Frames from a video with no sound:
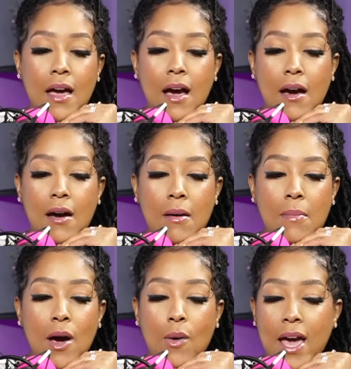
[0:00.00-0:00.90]

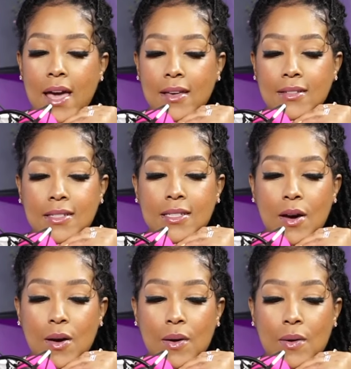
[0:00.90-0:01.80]
Um, okay.
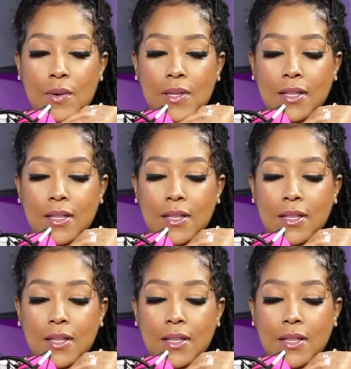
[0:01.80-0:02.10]
So